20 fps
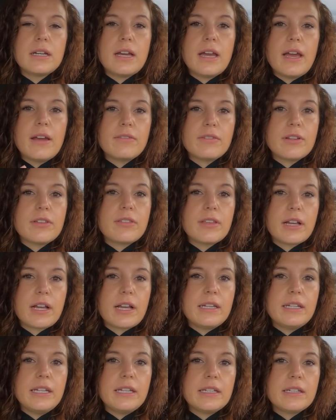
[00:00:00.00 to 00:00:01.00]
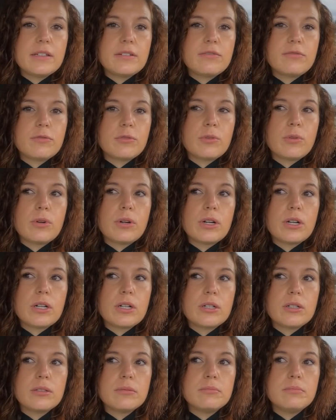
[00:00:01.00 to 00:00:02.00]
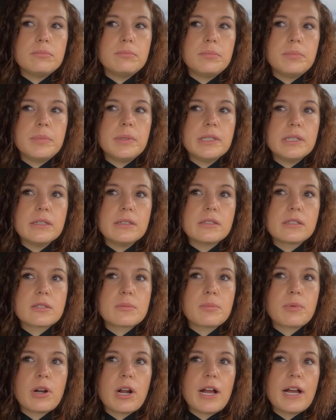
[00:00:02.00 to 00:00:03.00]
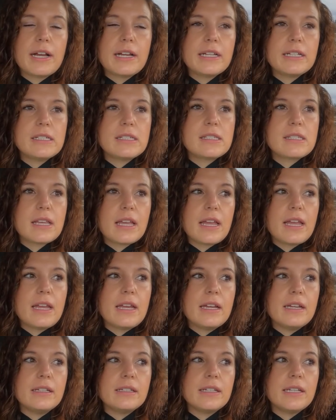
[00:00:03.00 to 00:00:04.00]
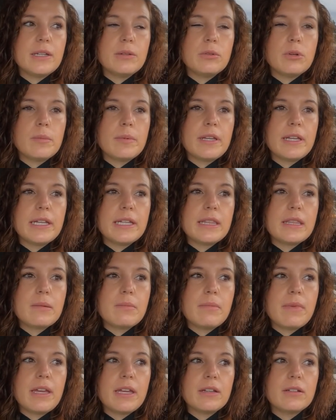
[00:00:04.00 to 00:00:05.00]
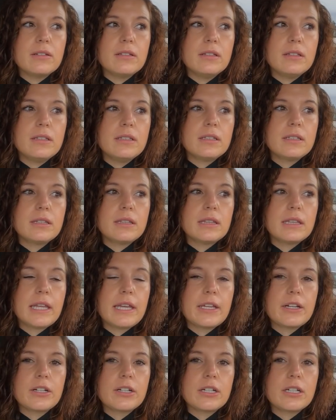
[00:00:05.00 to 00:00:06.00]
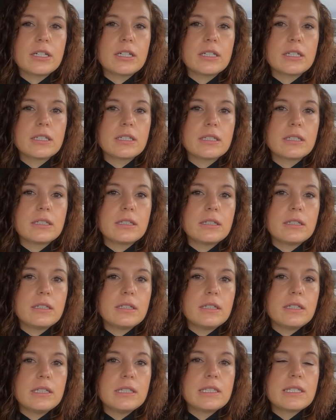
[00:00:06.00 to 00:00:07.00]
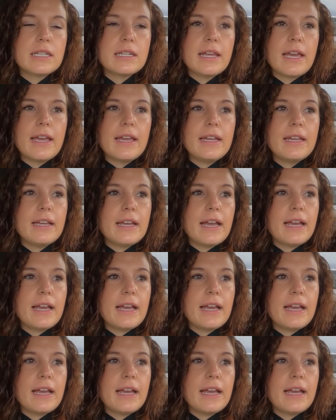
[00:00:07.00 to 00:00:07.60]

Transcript: everything I needed for Bill's prize, and it will be in the mail later today.